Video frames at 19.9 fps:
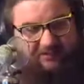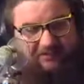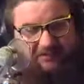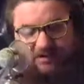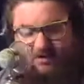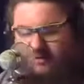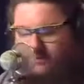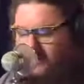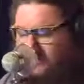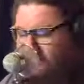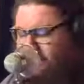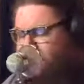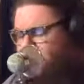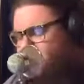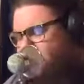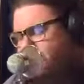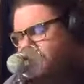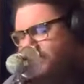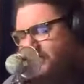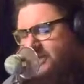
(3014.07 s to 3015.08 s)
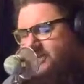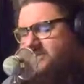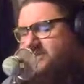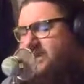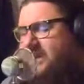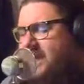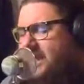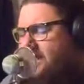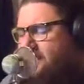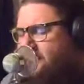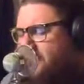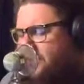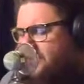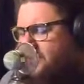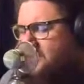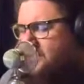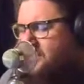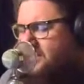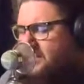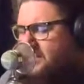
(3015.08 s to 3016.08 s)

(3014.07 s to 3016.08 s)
talked about a few of the things that happened.